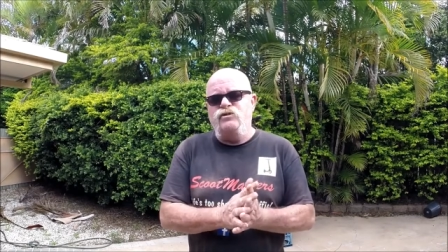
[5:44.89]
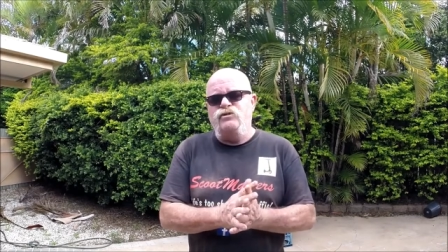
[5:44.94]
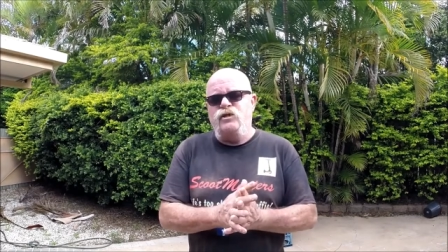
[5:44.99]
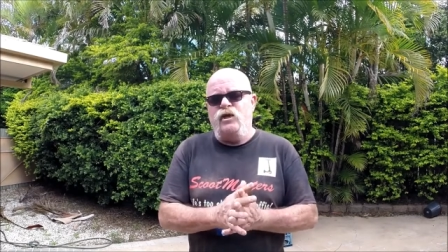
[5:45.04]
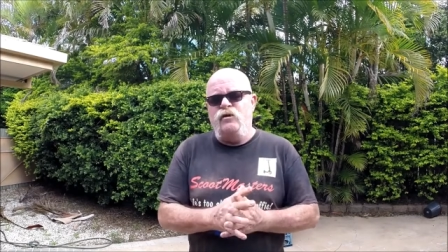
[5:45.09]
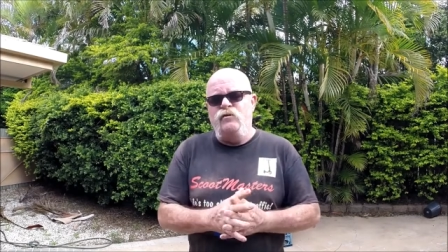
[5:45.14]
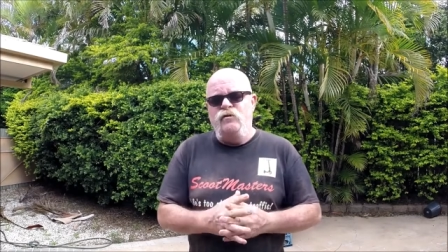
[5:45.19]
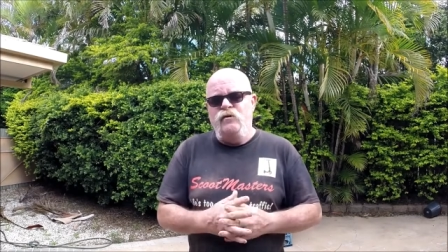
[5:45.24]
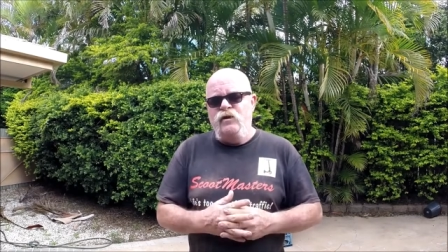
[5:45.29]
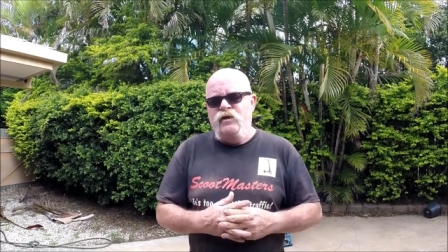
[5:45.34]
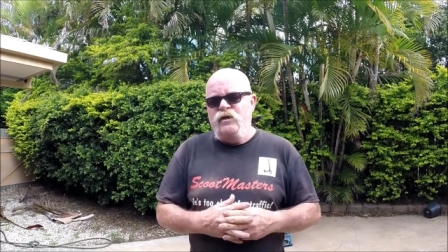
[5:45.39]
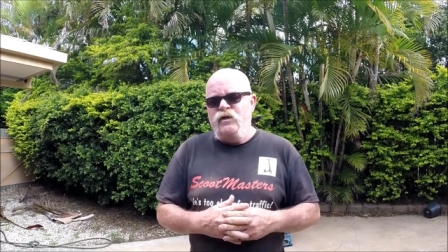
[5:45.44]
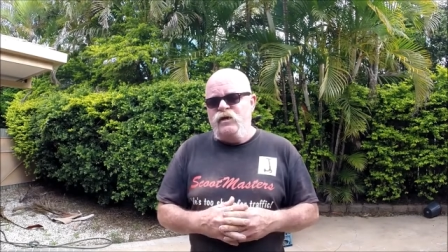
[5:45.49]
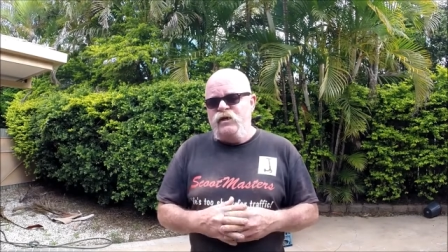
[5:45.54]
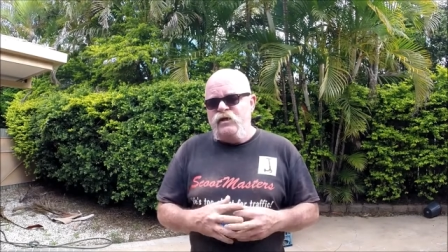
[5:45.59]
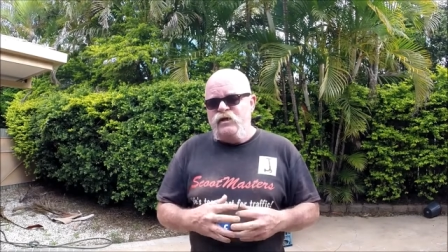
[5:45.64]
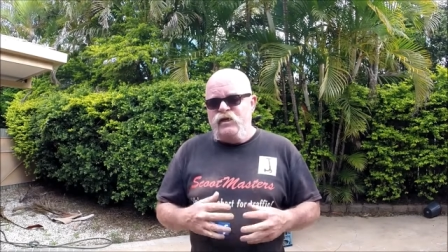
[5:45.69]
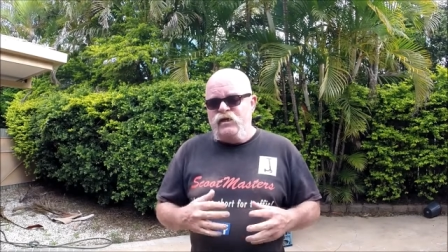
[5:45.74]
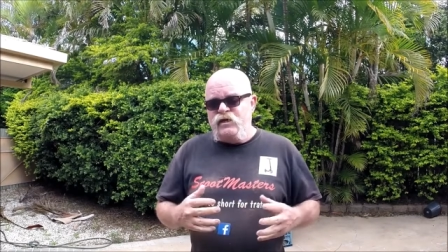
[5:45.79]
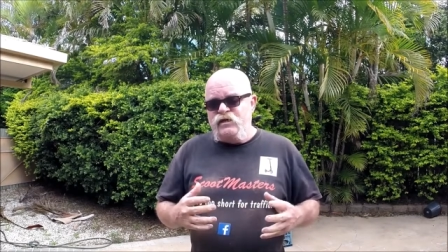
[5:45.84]
So
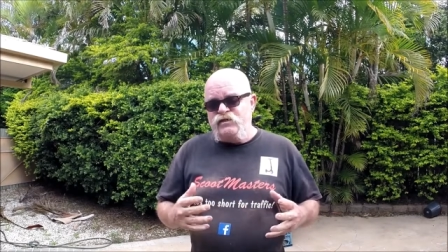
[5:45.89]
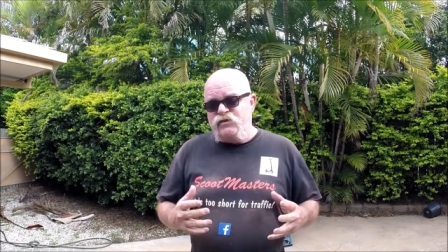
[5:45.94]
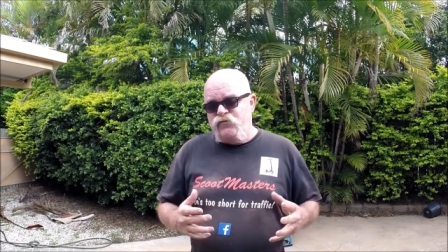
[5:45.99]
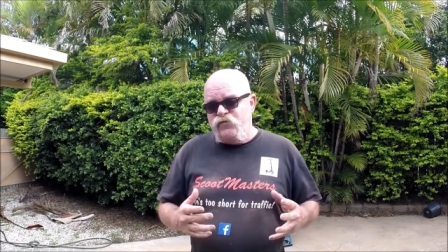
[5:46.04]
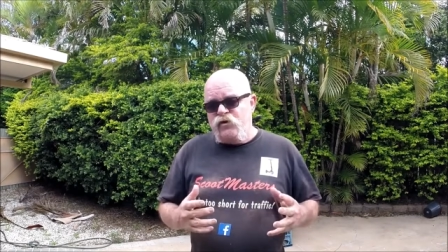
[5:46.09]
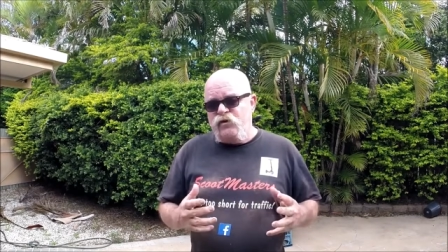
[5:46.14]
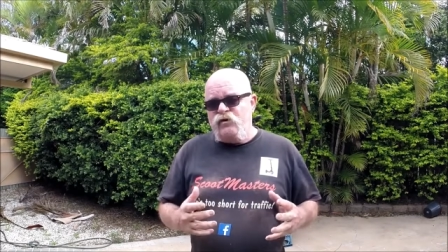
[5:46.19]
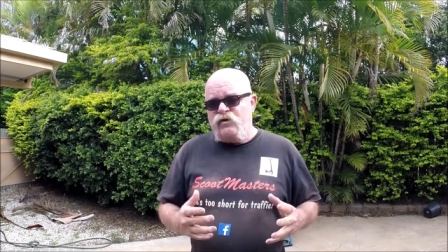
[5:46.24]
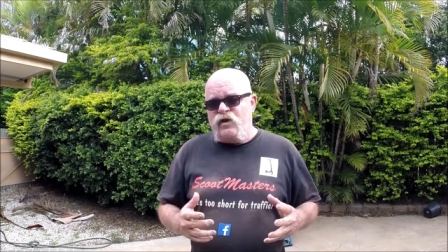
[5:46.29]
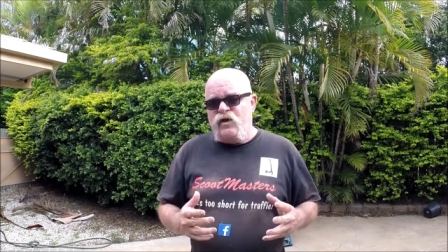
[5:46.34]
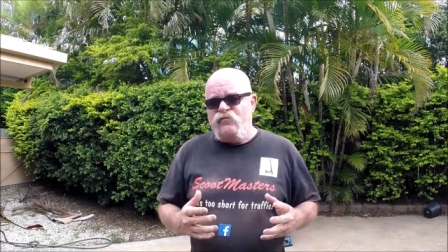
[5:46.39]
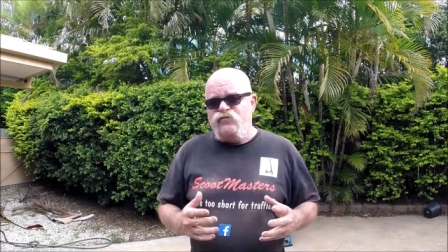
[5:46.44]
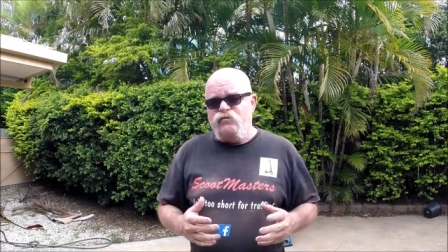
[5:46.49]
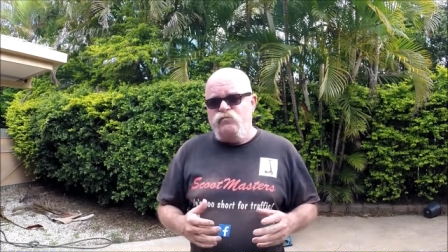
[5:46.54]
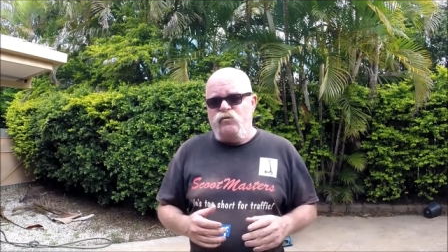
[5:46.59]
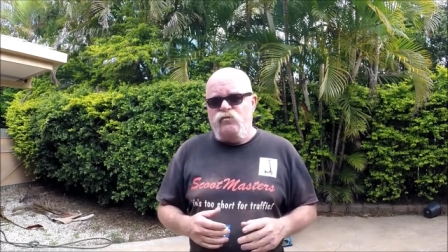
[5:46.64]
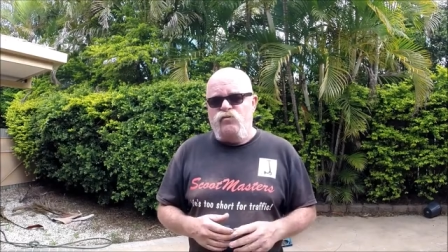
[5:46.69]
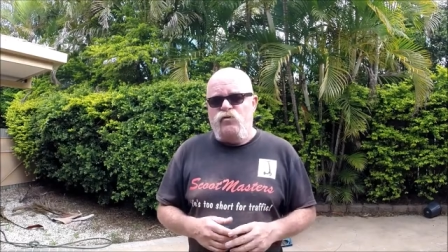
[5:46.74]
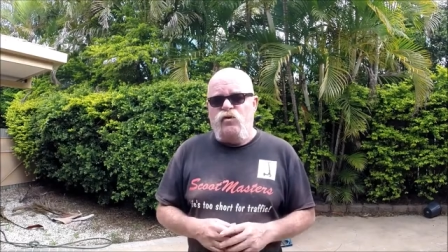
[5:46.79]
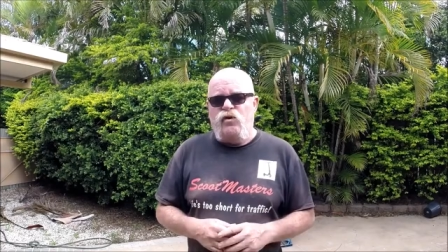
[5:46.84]
it is a very
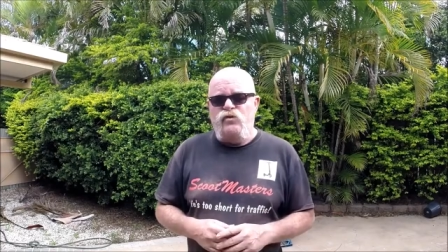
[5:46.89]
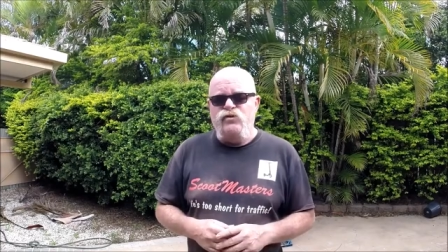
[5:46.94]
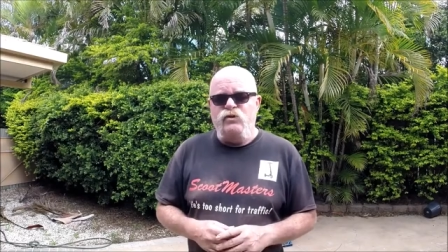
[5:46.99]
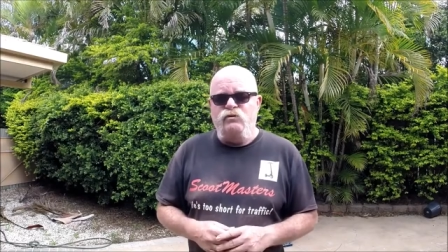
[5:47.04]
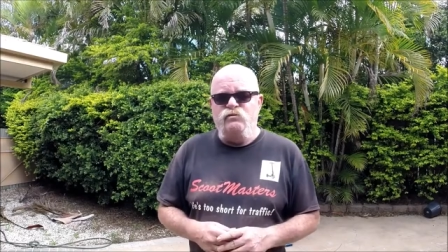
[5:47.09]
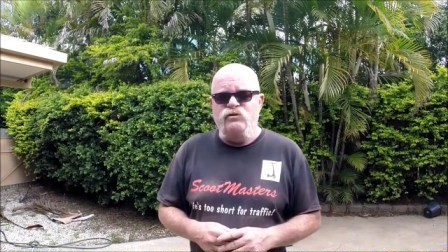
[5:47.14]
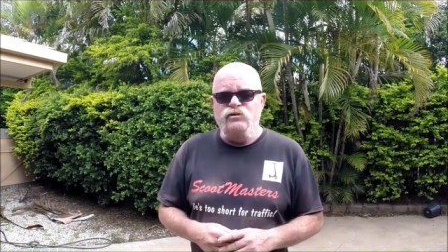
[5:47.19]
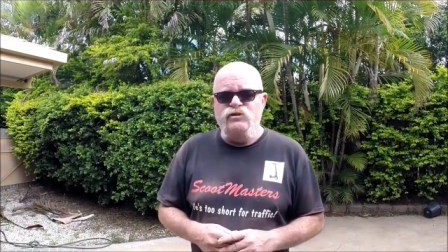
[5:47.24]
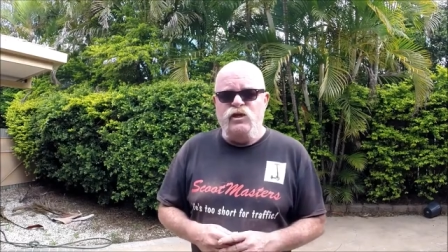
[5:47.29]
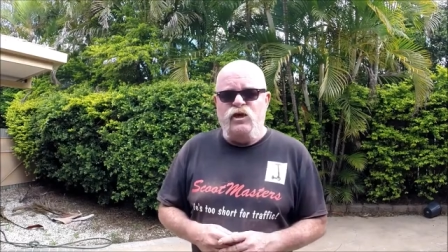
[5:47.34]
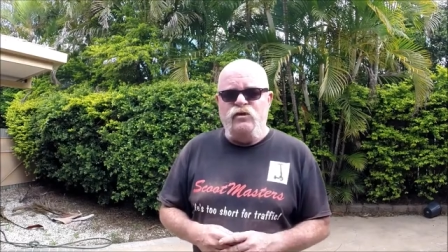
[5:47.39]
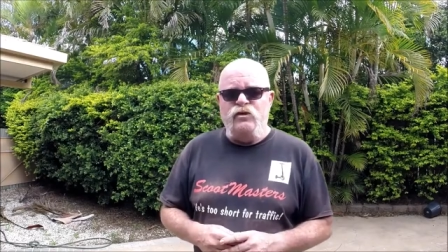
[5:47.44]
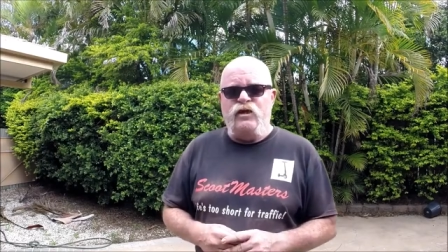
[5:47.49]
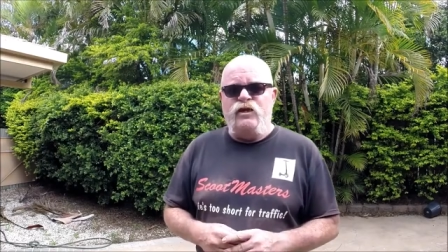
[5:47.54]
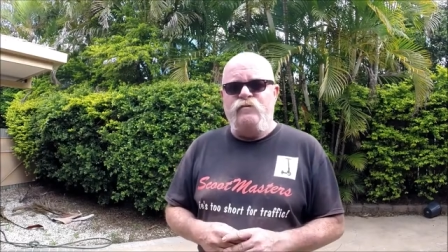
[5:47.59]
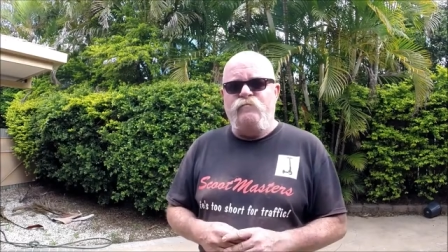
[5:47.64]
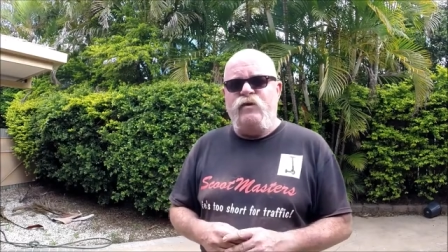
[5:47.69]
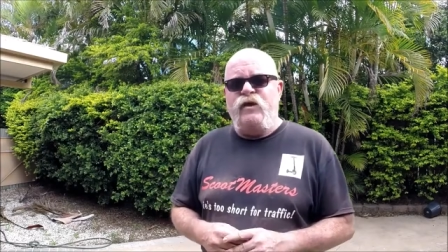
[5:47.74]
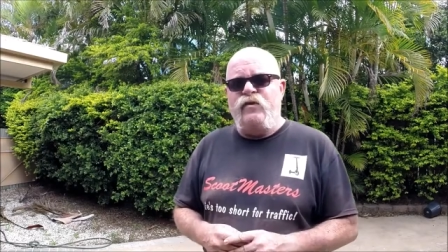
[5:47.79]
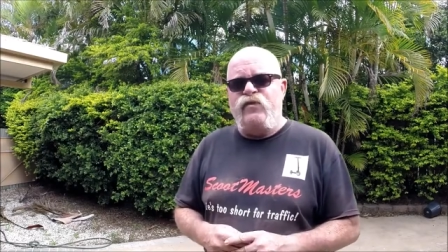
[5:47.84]
comfortable ride. There is no doubt
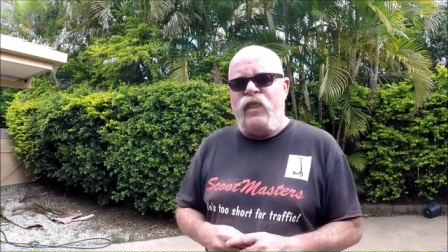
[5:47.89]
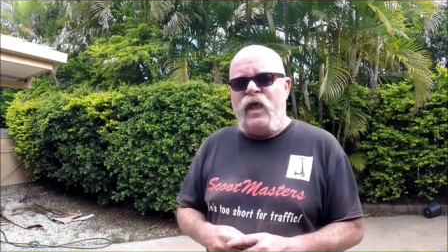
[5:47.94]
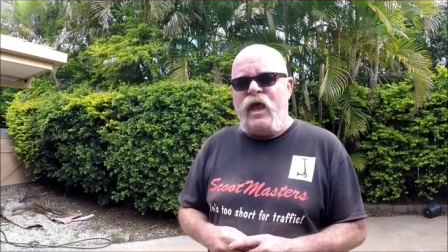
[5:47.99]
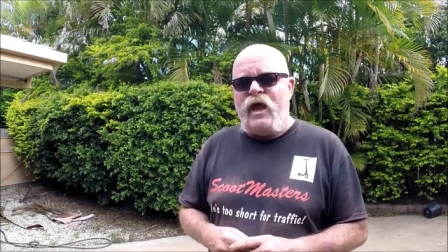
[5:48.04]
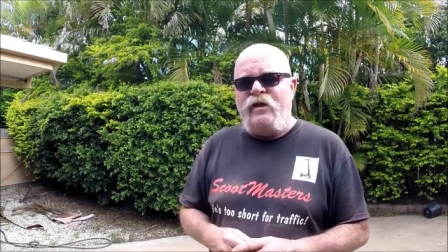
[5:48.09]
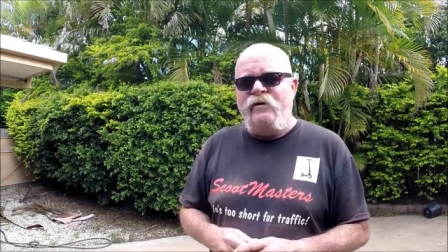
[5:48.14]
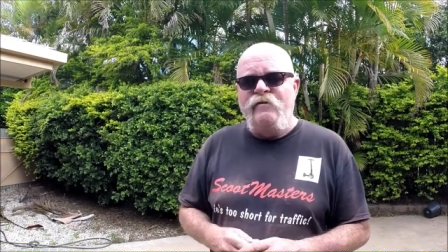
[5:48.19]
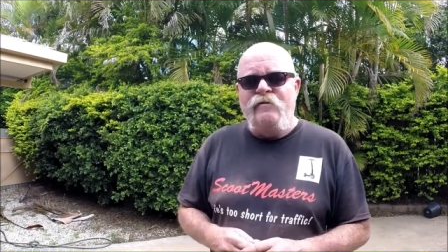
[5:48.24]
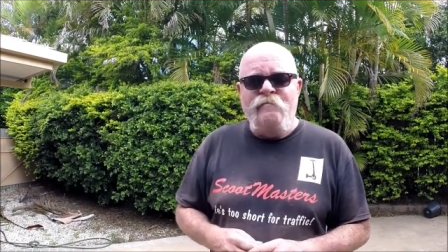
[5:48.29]
about that.